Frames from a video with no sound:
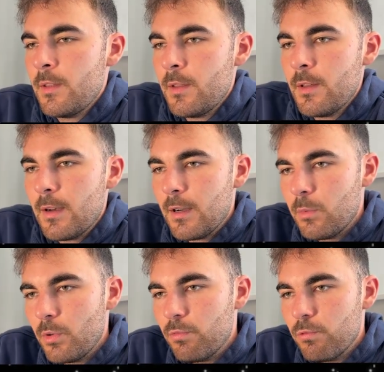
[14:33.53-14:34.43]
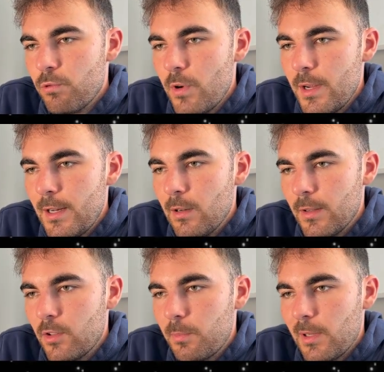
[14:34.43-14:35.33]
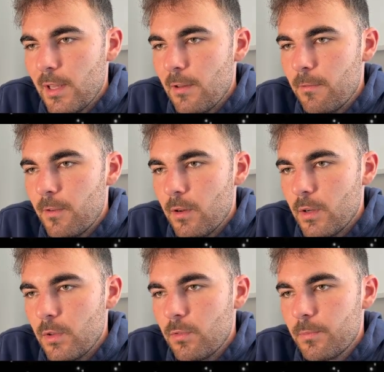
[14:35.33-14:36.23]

I would really like to play f5.